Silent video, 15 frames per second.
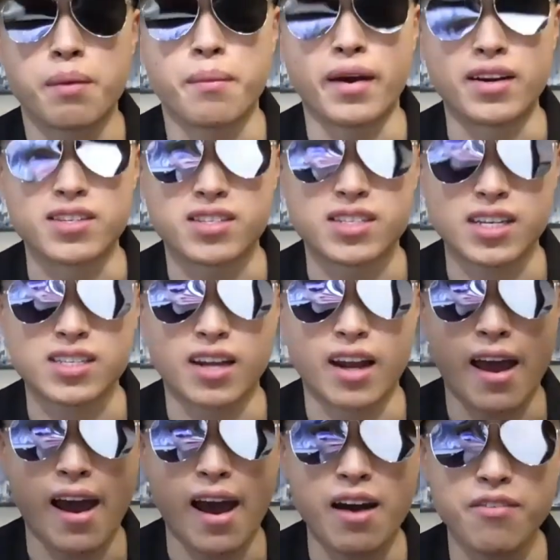minus six and
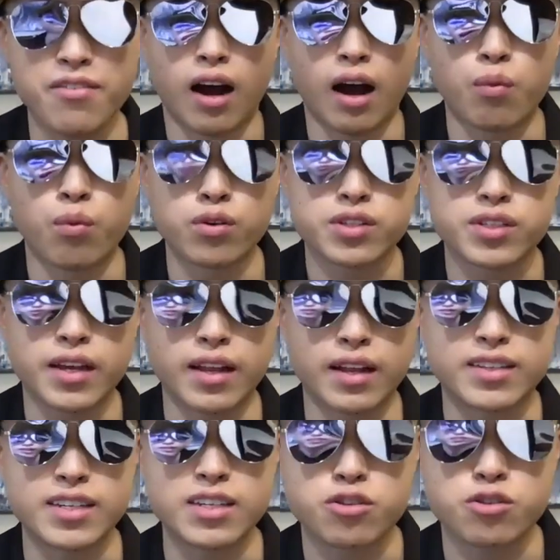a half. I will say
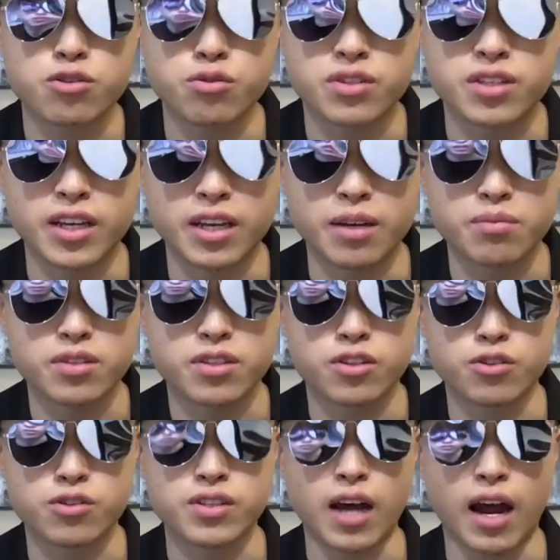that these two teams,
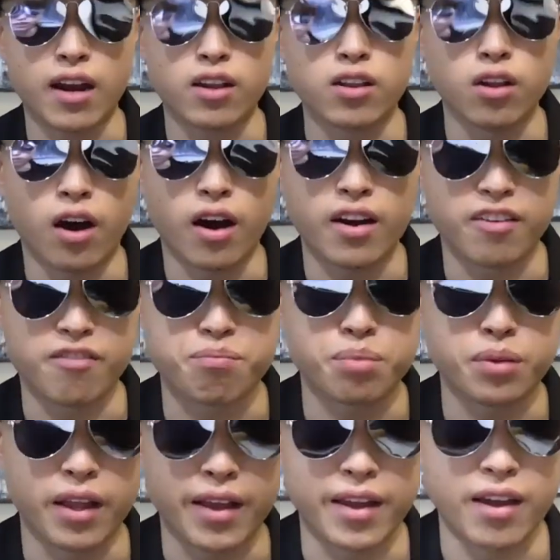there's not a lot of
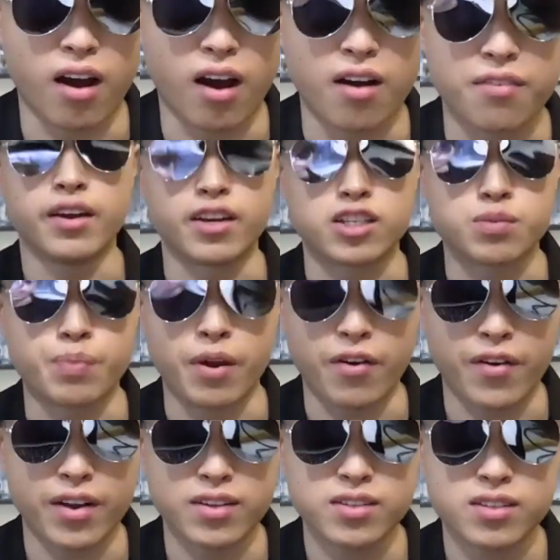playoff
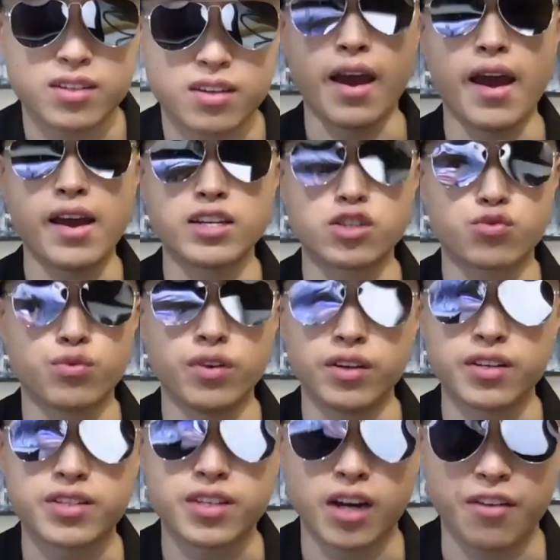experience. And it's
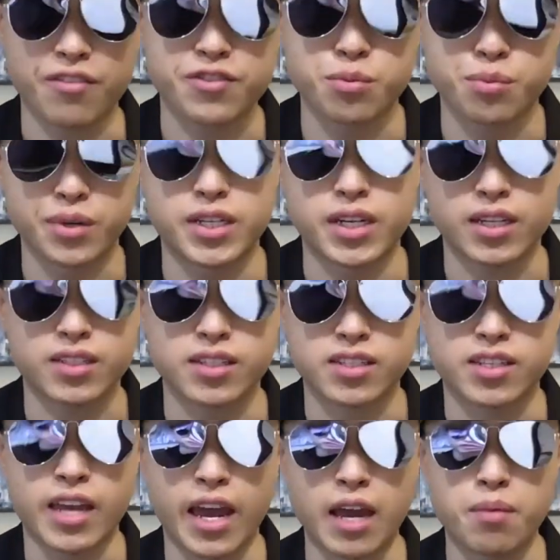really tough to predict this
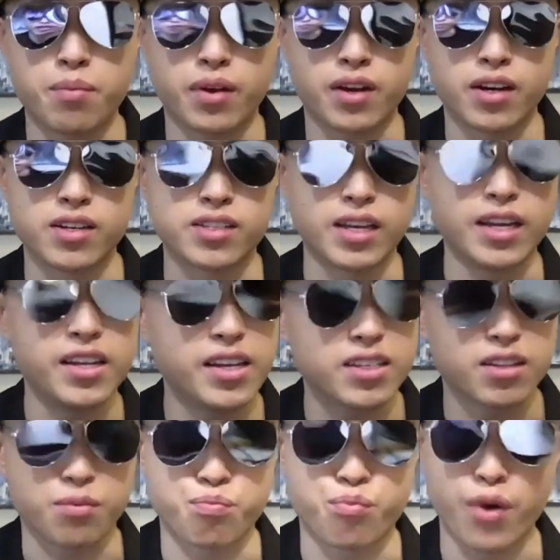game because
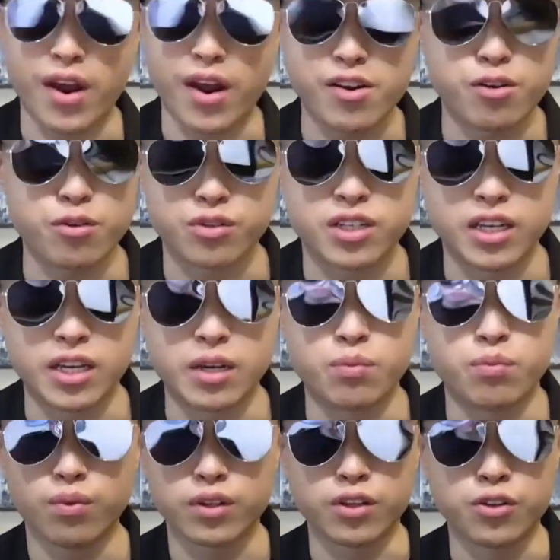Indy's a brand new team
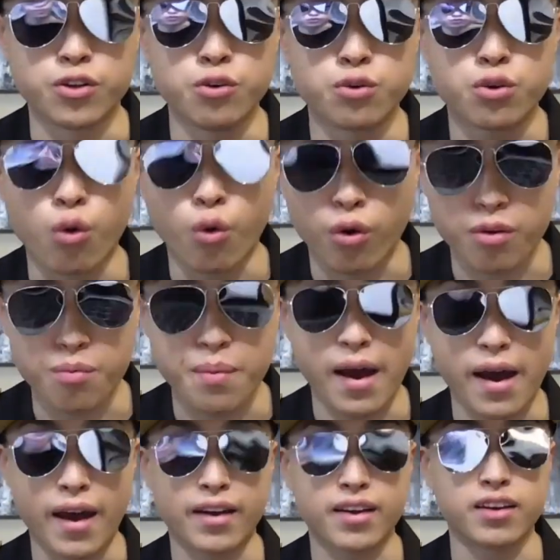with a new
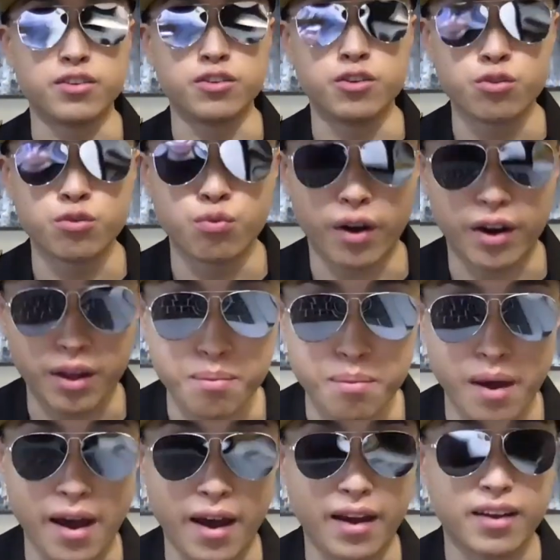quarterback, new running
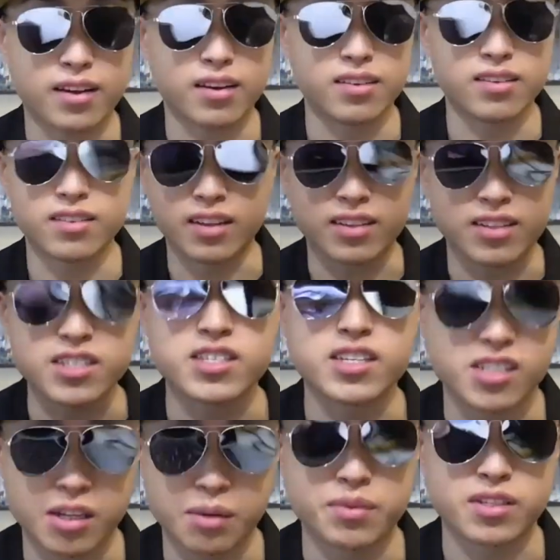back. Like the
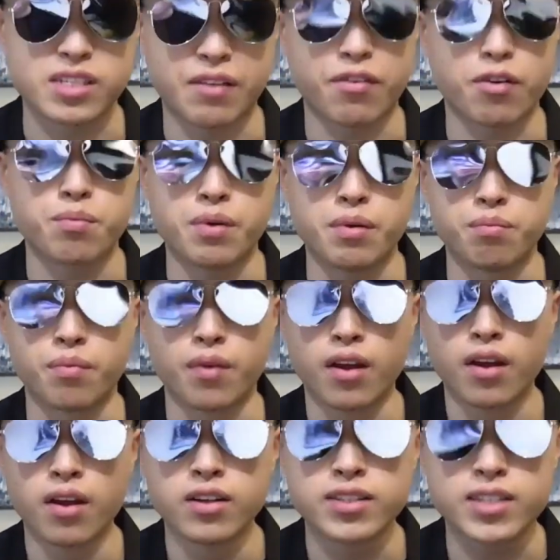system has never been
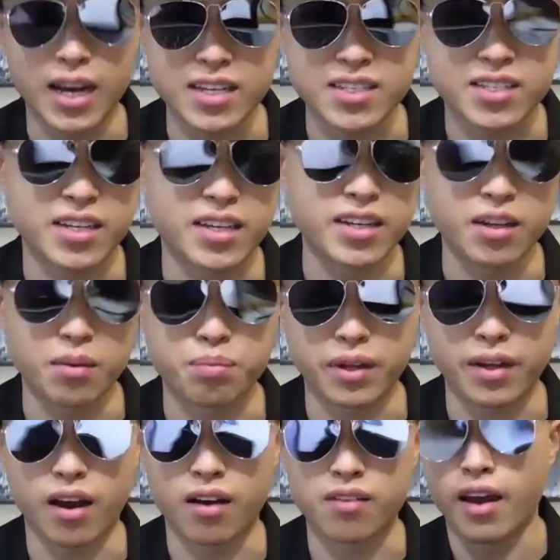tested in the
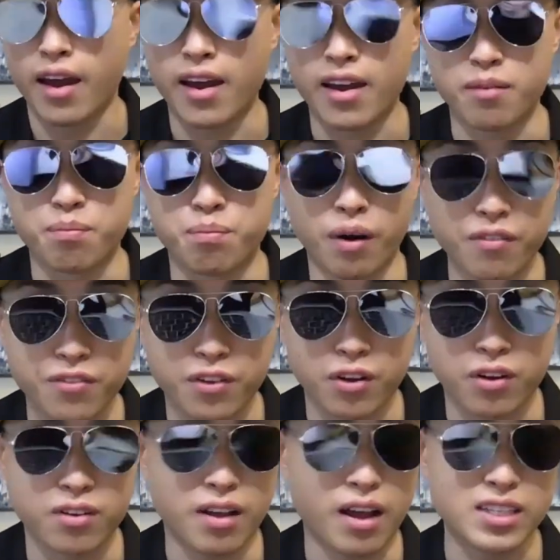playoffs. And
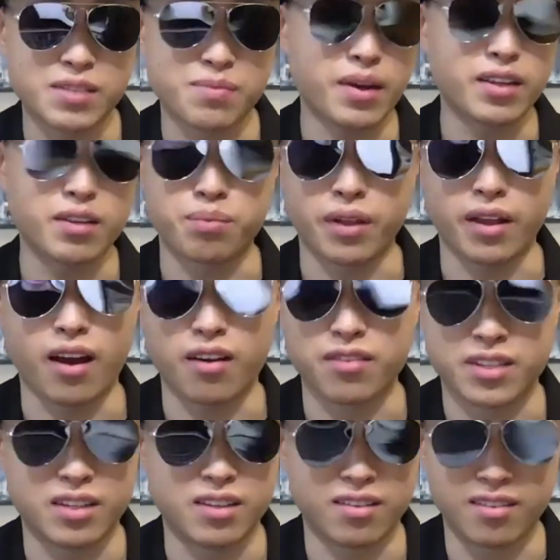Buffalo hasn't made the playoffs
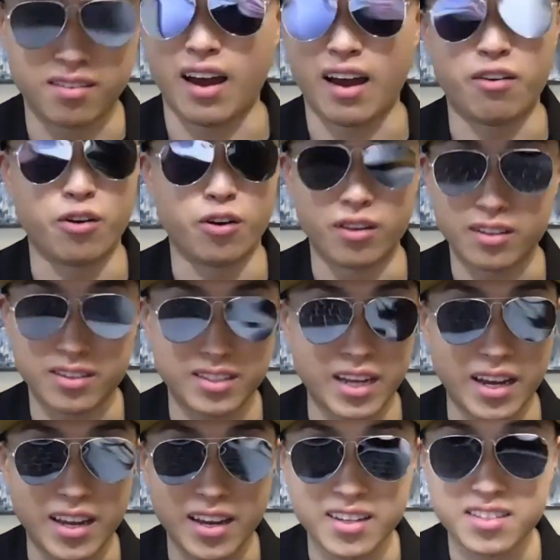in, I don't know,
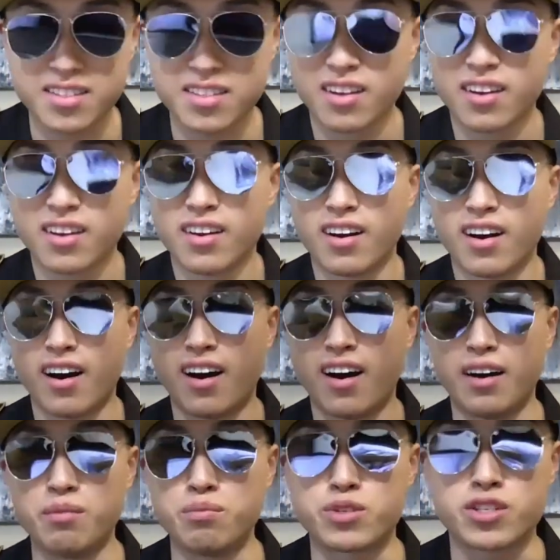decades.
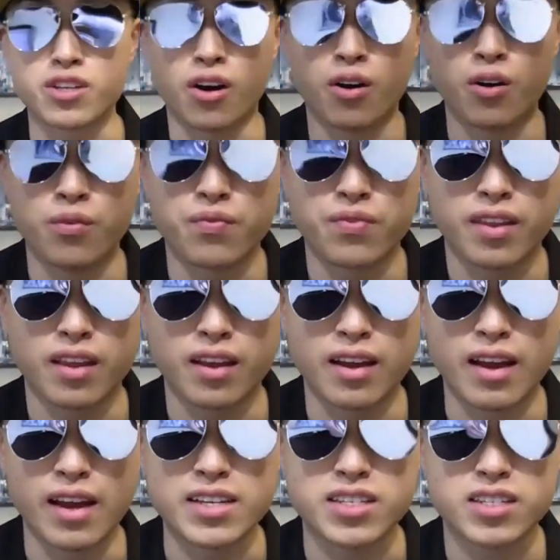Um, so
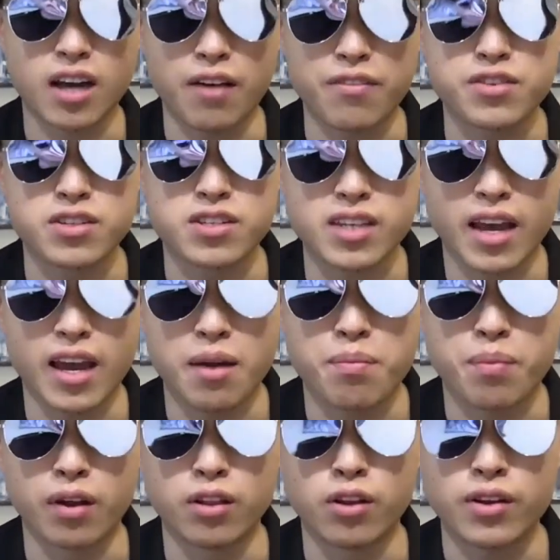it's tough to say,
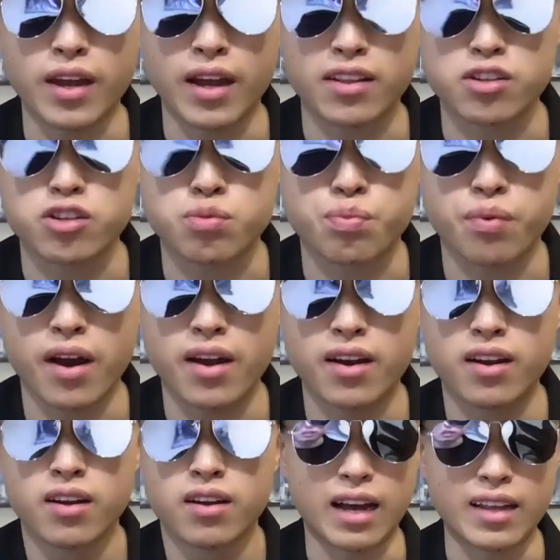but look at the spread.
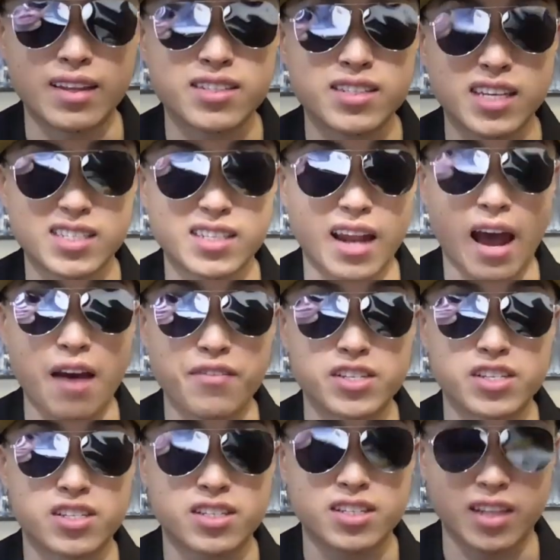I think six and a half
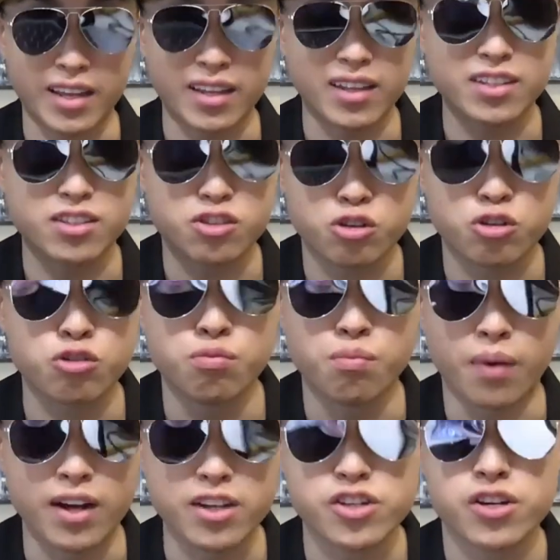is slightly too
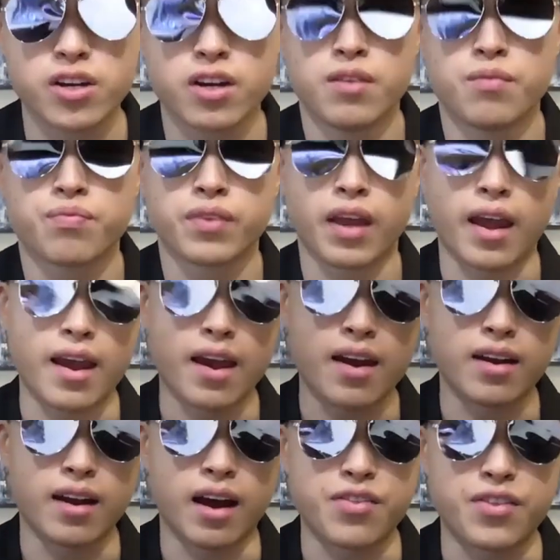much.
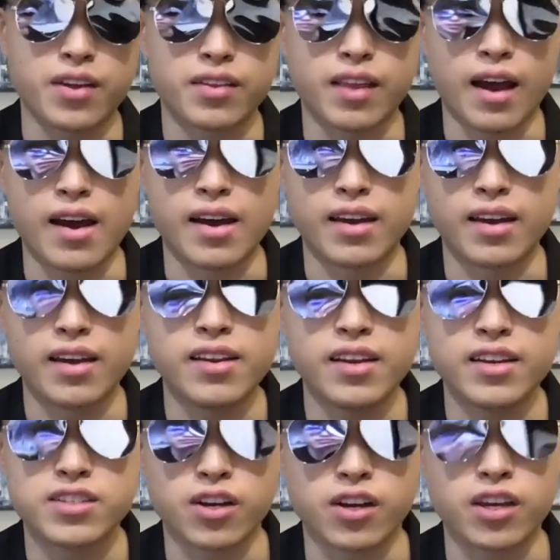And I think that Indy
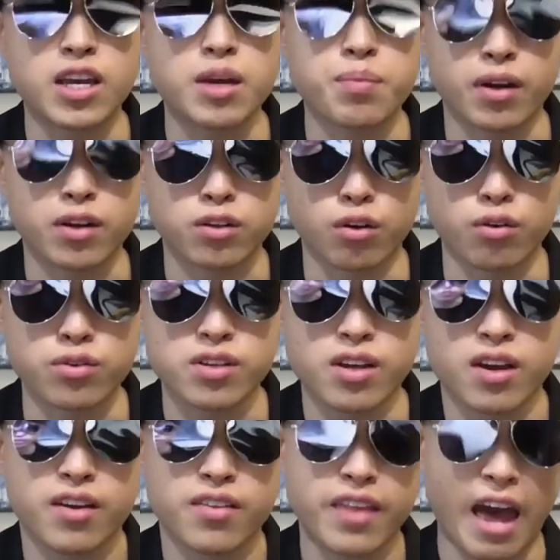is going to keep it close.
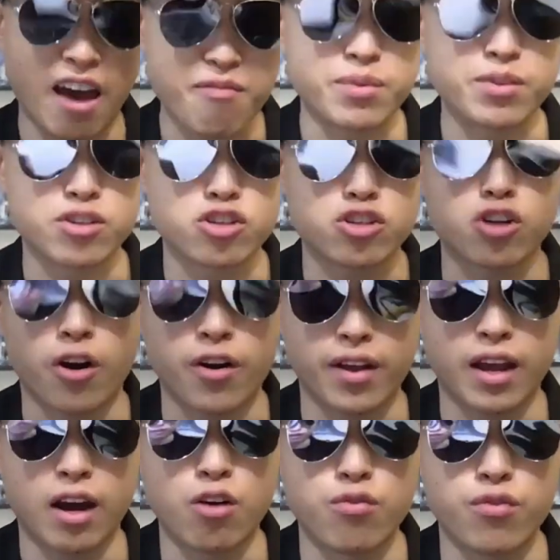They have been
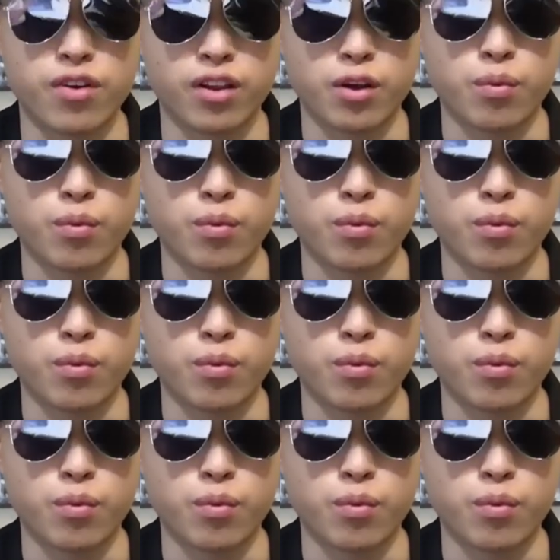starting out really